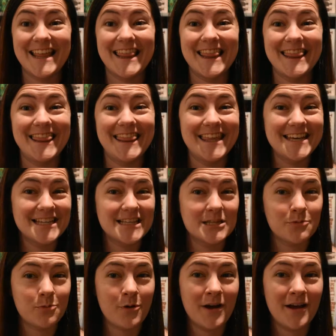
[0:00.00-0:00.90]

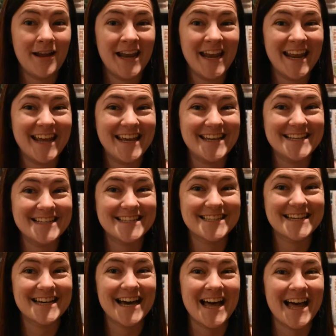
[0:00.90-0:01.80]
This one
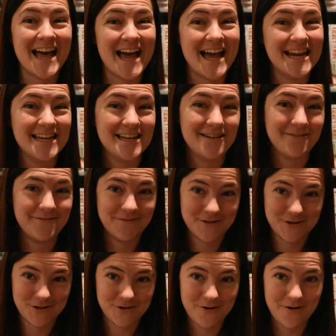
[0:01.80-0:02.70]
is kind of
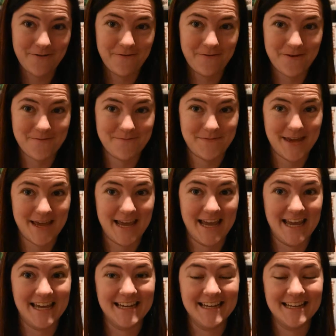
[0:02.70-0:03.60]
true for
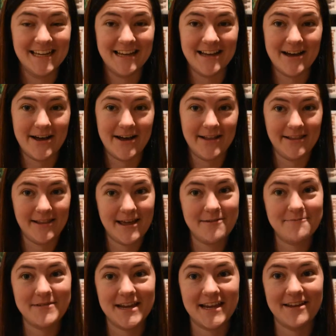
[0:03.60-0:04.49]
me.
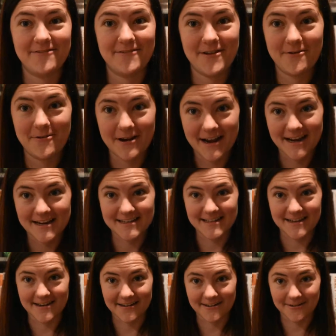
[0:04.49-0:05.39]
Let me give you an
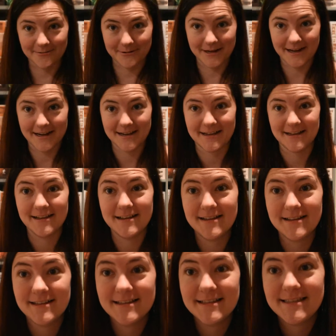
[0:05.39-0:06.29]
idea when I
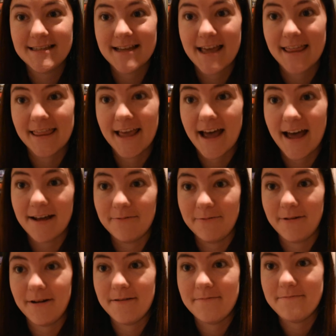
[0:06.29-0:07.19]
say that,
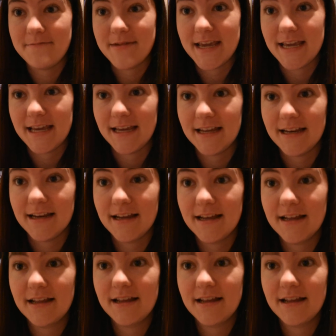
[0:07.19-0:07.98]
what I mean.